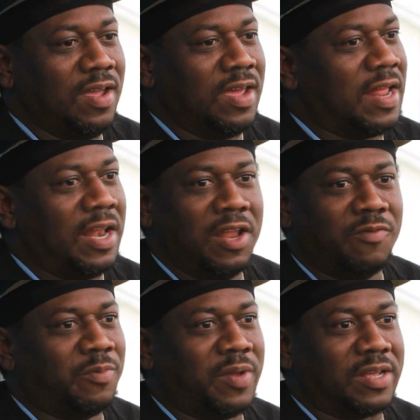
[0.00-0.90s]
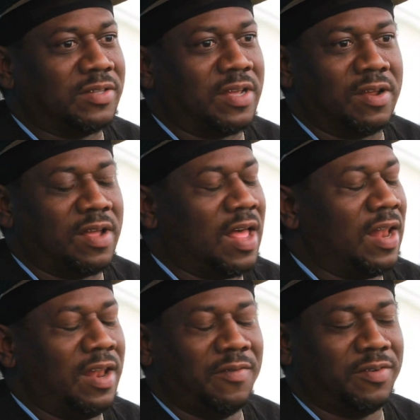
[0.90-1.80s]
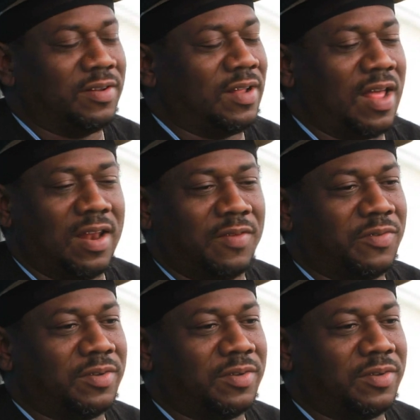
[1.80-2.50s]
And I love them next day. I love it. I love